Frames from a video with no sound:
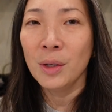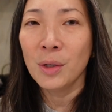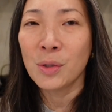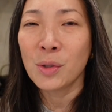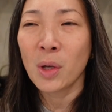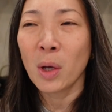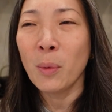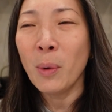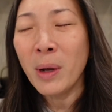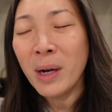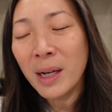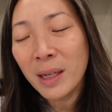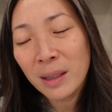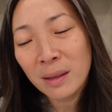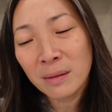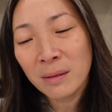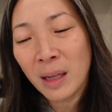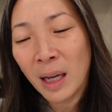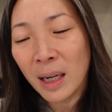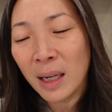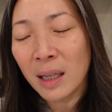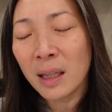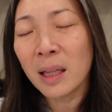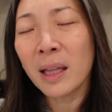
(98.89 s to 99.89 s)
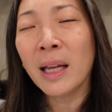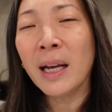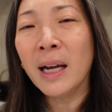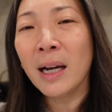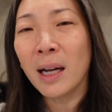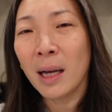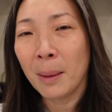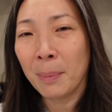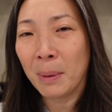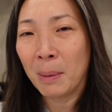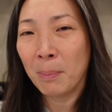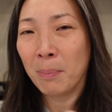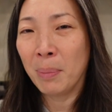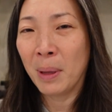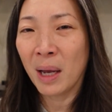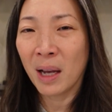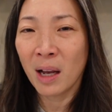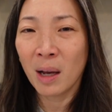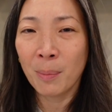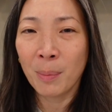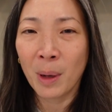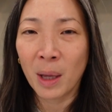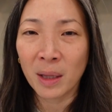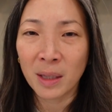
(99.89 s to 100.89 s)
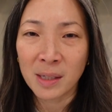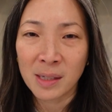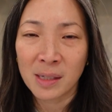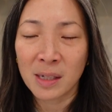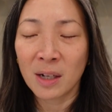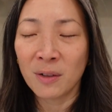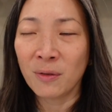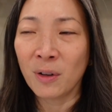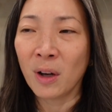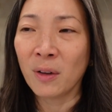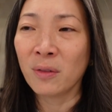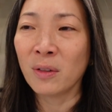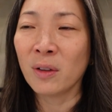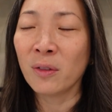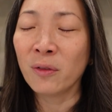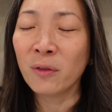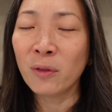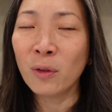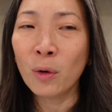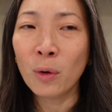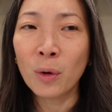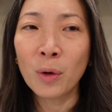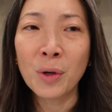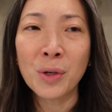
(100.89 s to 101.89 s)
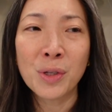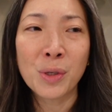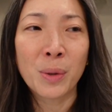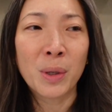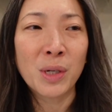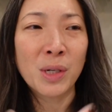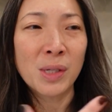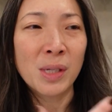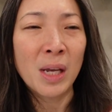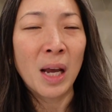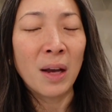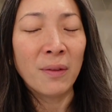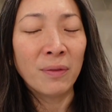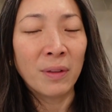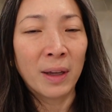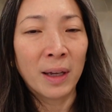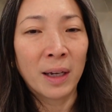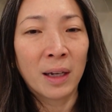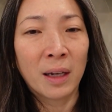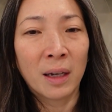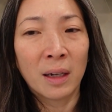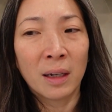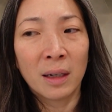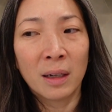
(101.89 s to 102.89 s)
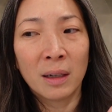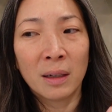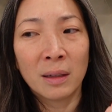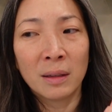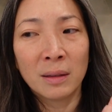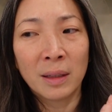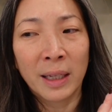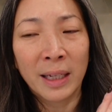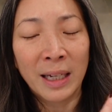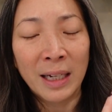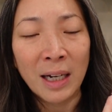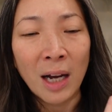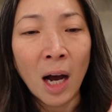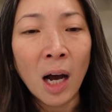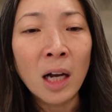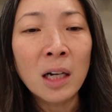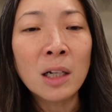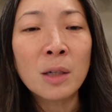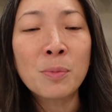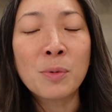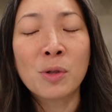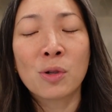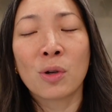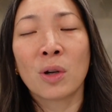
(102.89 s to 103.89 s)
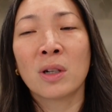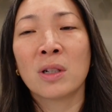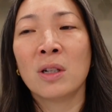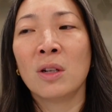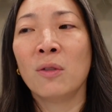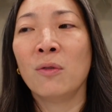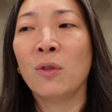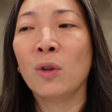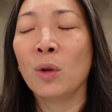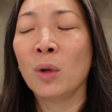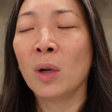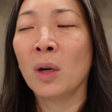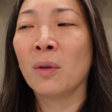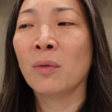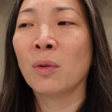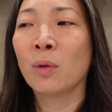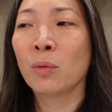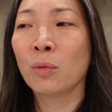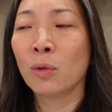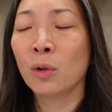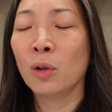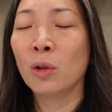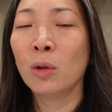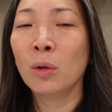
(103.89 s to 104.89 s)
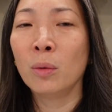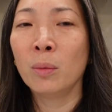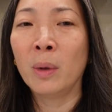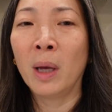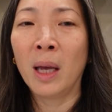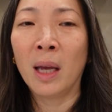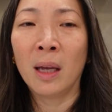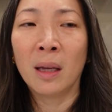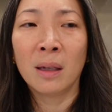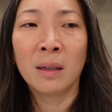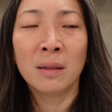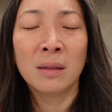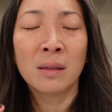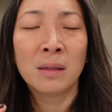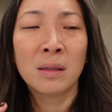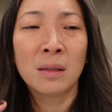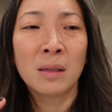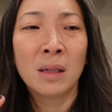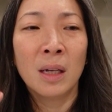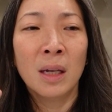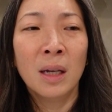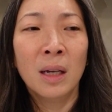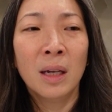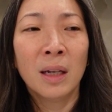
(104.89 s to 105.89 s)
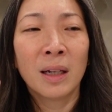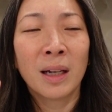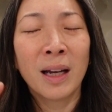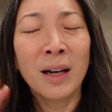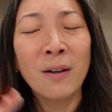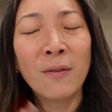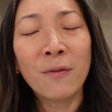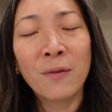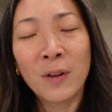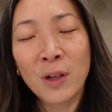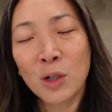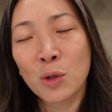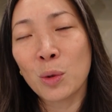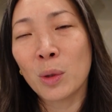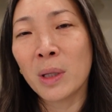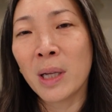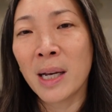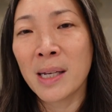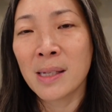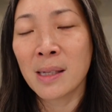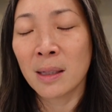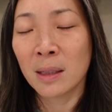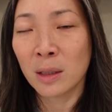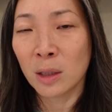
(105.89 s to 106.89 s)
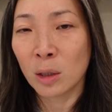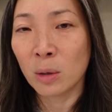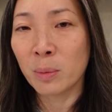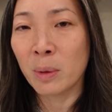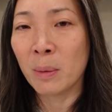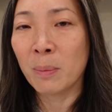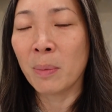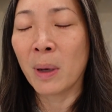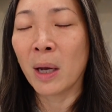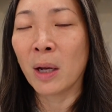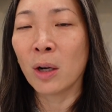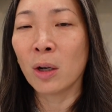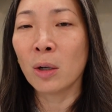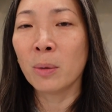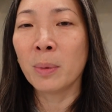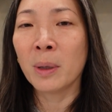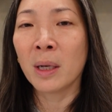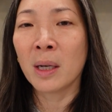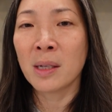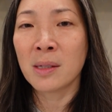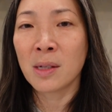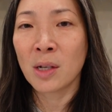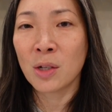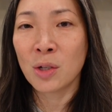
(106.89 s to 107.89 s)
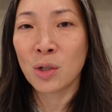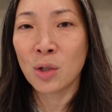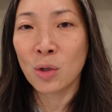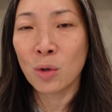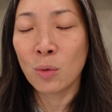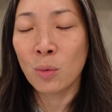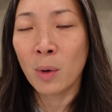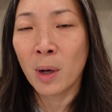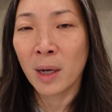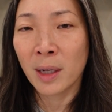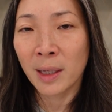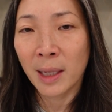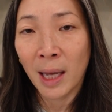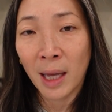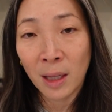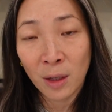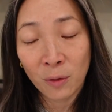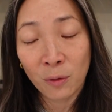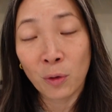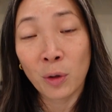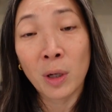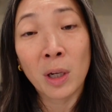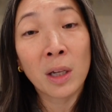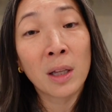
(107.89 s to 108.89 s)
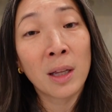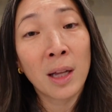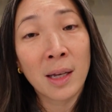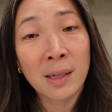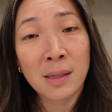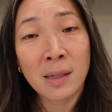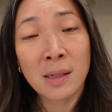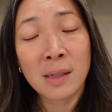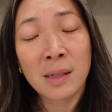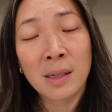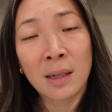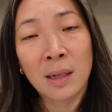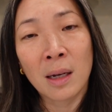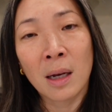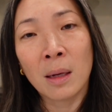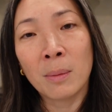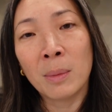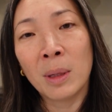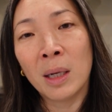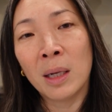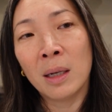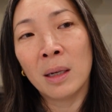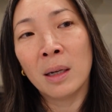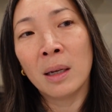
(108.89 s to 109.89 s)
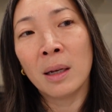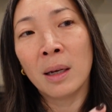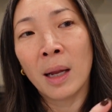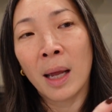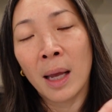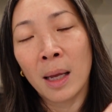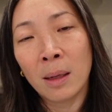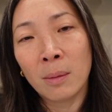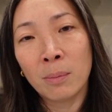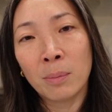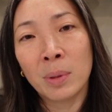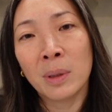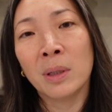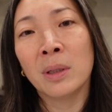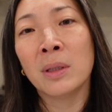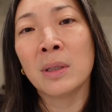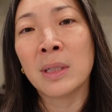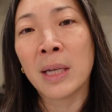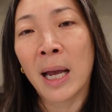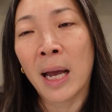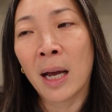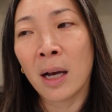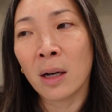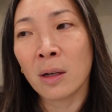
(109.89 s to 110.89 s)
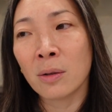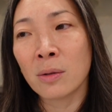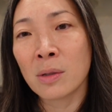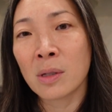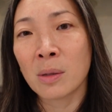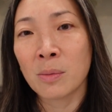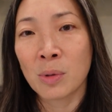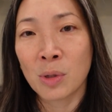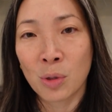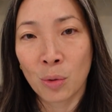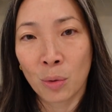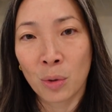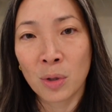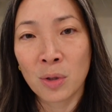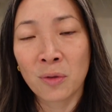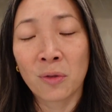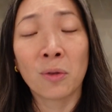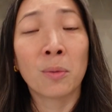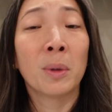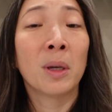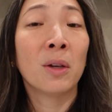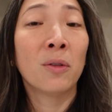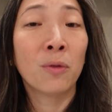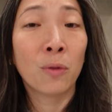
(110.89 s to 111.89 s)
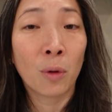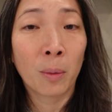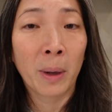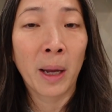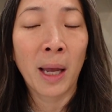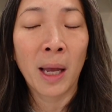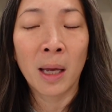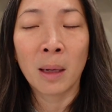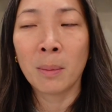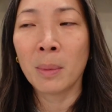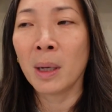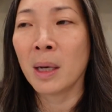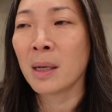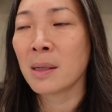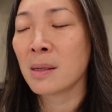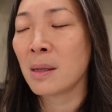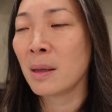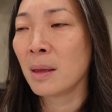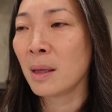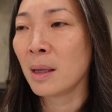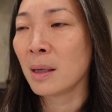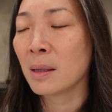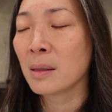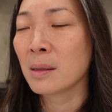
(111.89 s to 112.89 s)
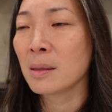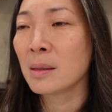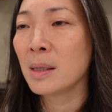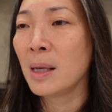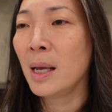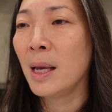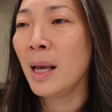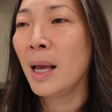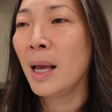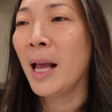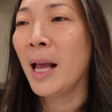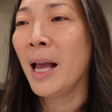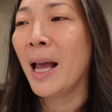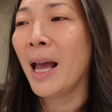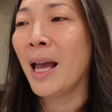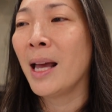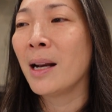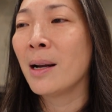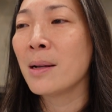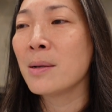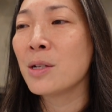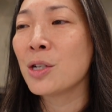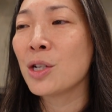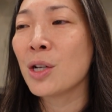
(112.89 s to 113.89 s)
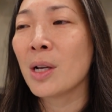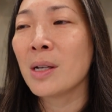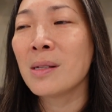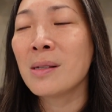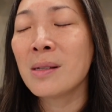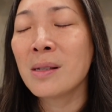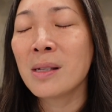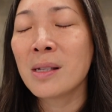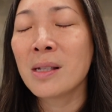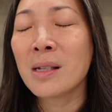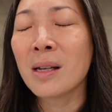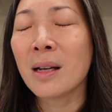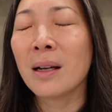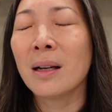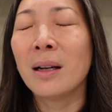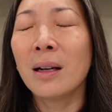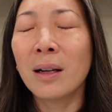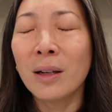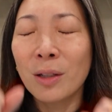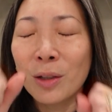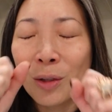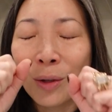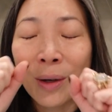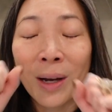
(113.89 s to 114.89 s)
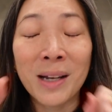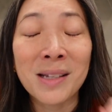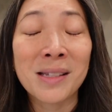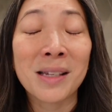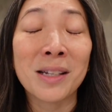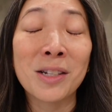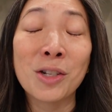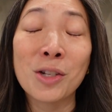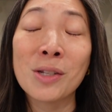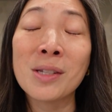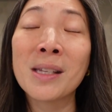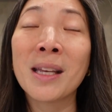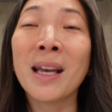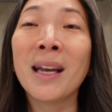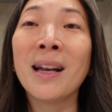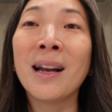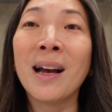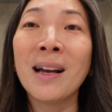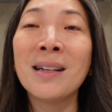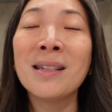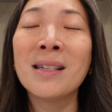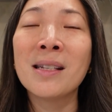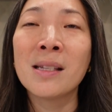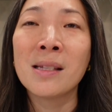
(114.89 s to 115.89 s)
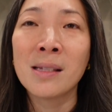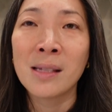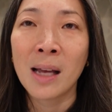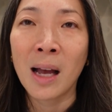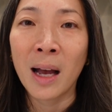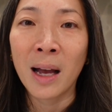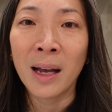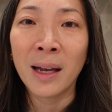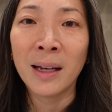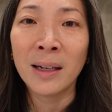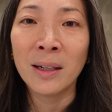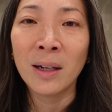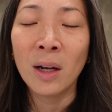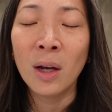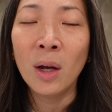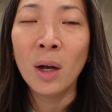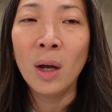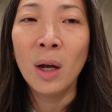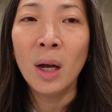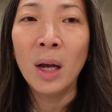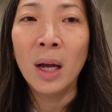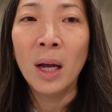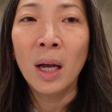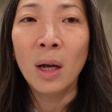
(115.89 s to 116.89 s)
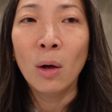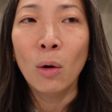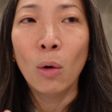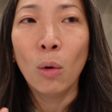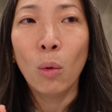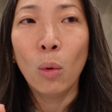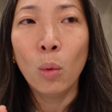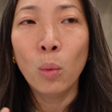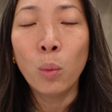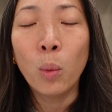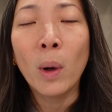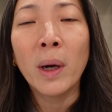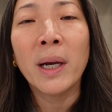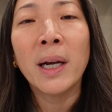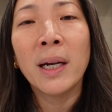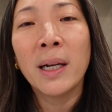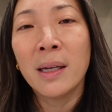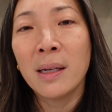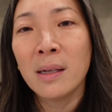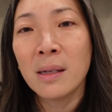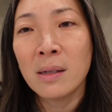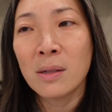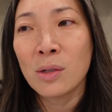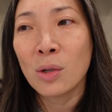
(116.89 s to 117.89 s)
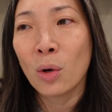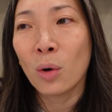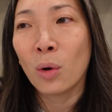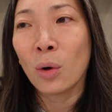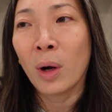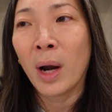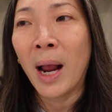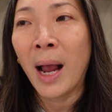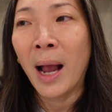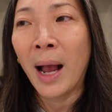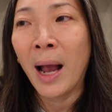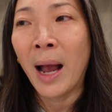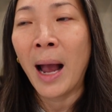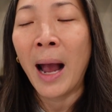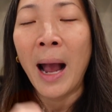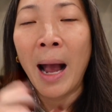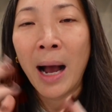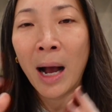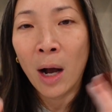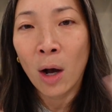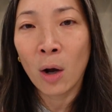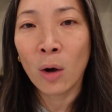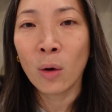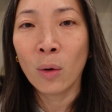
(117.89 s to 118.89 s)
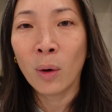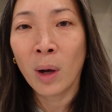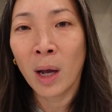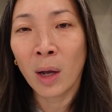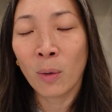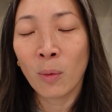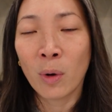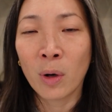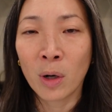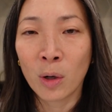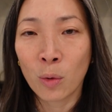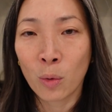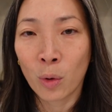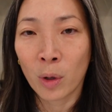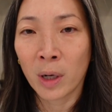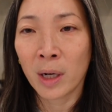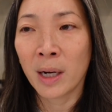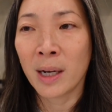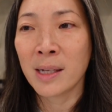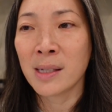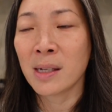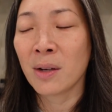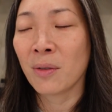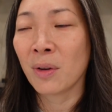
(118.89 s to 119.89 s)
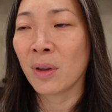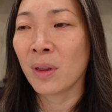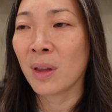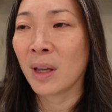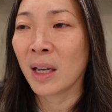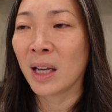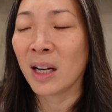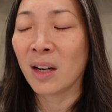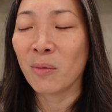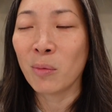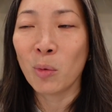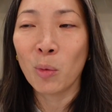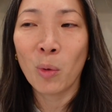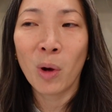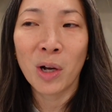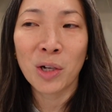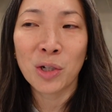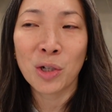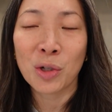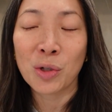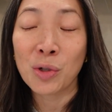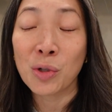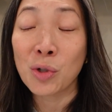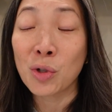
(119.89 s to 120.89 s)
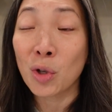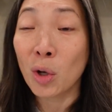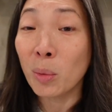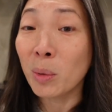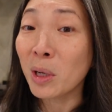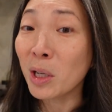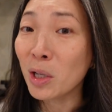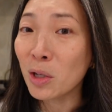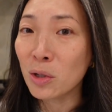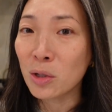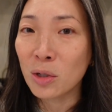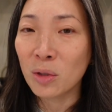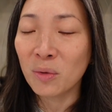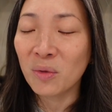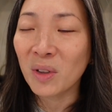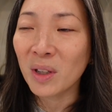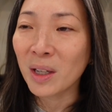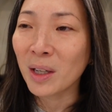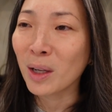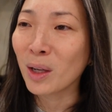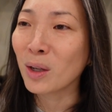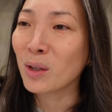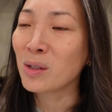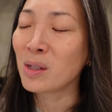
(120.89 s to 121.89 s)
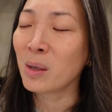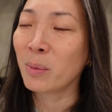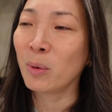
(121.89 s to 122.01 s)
So I want to kind of clean it up and pick up all the stuff off the floor. So I just have like a like an unobstructed view of the room and kind of visualize it a little bit better because I do want California Closets to come in and build out some storage for me for my handbags and things. And I just, you guys, I just cannot decide what it is or how I want to organize everything. And I've been watching so many YouTube videos.